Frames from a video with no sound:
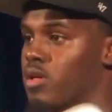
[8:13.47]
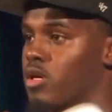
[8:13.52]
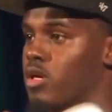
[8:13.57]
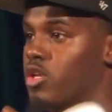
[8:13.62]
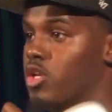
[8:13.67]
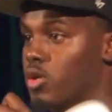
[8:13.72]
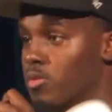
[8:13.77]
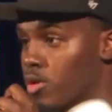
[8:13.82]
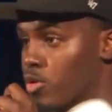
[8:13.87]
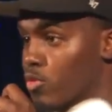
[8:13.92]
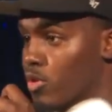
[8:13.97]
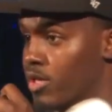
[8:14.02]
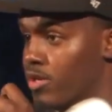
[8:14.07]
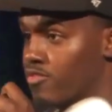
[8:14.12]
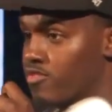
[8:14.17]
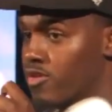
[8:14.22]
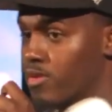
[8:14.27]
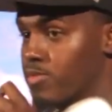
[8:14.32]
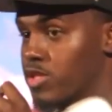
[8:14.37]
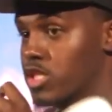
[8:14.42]
No more running
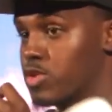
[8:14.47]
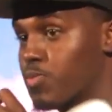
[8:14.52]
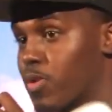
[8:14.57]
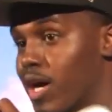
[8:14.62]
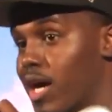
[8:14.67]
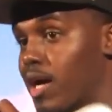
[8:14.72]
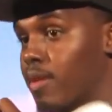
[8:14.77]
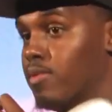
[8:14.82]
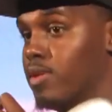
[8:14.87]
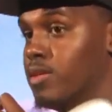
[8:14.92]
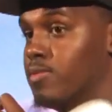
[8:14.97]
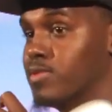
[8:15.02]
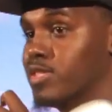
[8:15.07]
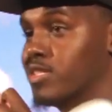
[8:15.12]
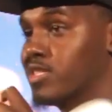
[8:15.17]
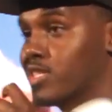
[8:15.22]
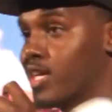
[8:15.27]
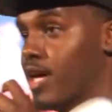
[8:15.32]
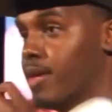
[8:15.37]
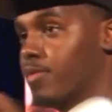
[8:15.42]
from these problems,
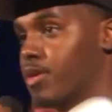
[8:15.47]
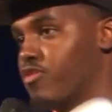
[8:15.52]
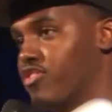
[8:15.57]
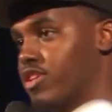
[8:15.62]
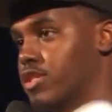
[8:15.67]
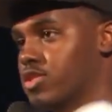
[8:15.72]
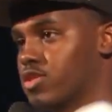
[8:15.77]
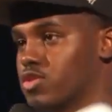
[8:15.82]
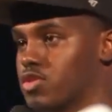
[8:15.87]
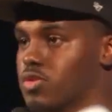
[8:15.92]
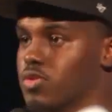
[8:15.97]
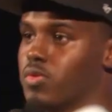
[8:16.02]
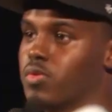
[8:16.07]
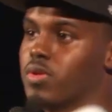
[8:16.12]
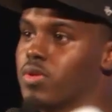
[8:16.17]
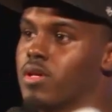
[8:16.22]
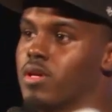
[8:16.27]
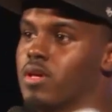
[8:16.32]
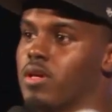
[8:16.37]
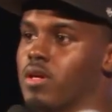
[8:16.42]
it's time to face the truth.
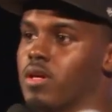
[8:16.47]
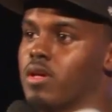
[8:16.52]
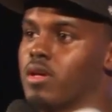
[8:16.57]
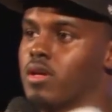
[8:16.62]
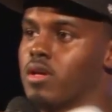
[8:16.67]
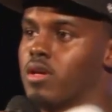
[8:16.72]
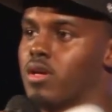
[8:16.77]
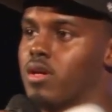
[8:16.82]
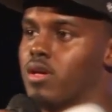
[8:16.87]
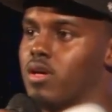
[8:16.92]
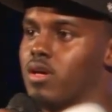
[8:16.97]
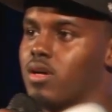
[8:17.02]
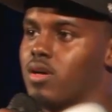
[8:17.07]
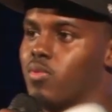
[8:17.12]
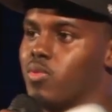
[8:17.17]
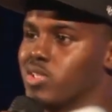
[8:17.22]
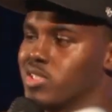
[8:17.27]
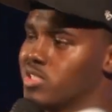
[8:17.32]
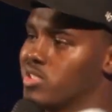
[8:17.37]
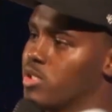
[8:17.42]

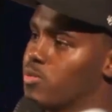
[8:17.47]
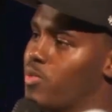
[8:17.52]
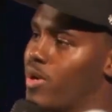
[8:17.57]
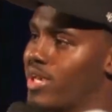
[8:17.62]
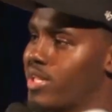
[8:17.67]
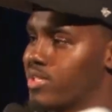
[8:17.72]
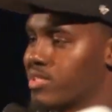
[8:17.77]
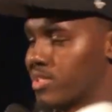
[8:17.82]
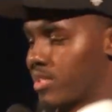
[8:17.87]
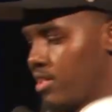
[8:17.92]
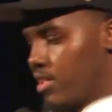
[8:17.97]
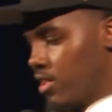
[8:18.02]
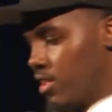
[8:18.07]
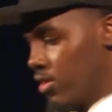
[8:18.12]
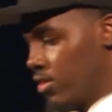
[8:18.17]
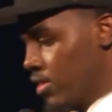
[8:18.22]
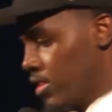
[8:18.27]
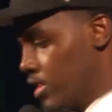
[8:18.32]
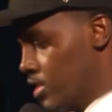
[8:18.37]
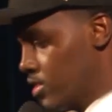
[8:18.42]
Wasn't the brightest kid,
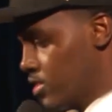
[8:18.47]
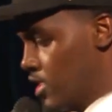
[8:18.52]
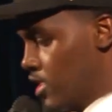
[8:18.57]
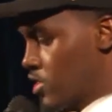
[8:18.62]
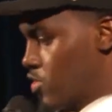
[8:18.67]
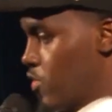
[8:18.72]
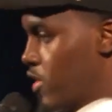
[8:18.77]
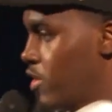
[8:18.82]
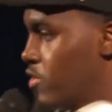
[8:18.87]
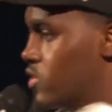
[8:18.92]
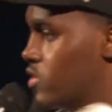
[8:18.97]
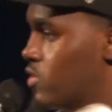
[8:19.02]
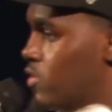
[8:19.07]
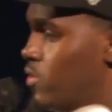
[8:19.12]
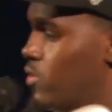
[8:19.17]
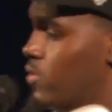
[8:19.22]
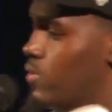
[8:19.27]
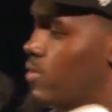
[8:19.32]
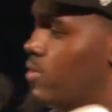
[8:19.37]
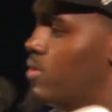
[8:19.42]
or at least that's what I was
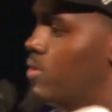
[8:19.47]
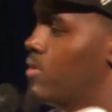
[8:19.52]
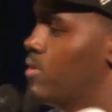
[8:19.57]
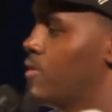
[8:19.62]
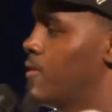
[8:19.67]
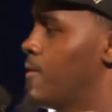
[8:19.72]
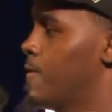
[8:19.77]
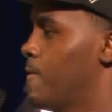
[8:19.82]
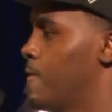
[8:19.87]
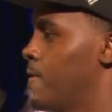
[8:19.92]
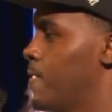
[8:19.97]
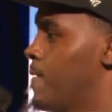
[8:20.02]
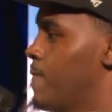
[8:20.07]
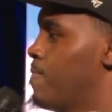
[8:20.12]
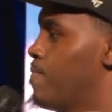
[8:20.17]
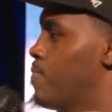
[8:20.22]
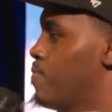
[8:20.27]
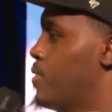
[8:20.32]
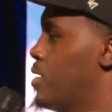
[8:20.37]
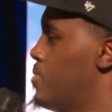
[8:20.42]
told.
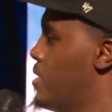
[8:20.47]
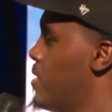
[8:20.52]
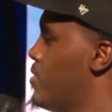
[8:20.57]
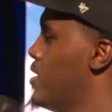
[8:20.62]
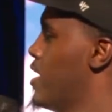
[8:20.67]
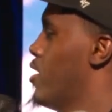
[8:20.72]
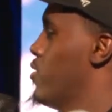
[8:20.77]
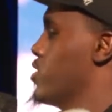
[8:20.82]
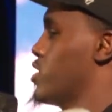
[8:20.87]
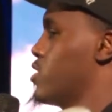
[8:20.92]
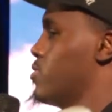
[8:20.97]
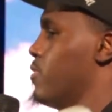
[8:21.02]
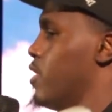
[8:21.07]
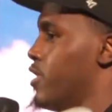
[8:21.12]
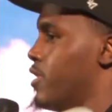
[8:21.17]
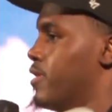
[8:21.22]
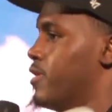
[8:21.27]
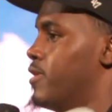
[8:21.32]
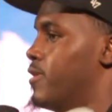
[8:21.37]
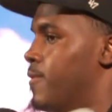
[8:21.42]
But maybe I was
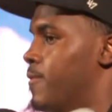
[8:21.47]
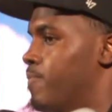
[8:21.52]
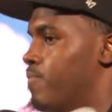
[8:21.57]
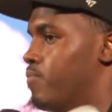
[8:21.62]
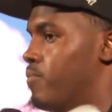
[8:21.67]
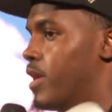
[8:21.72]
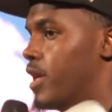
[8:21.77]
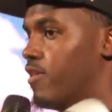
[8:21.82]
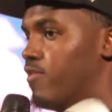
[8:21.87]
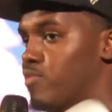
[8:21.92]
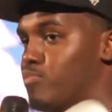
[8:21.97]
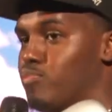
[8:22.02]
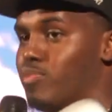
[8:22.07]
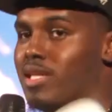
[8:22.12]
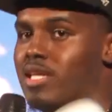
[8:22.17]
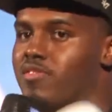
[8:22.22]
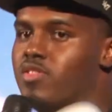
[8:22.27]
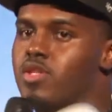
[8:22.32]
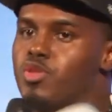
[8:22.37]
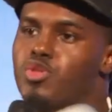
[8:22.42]
smarter, but I
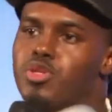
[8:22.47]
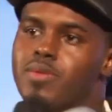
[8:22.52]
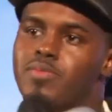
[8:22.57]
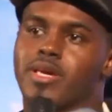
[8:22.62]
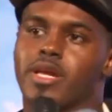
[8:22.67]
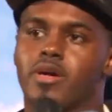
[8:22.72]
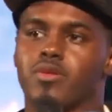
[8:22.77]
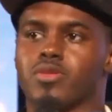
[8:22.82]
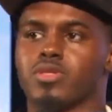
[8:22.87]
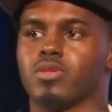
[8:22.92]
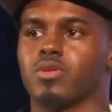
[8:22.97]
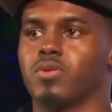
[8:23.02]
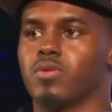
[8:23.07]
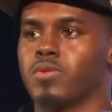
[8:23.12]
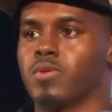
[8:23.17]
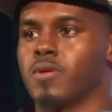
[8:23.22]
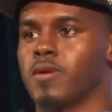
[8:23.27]
believed the dream that I was sold.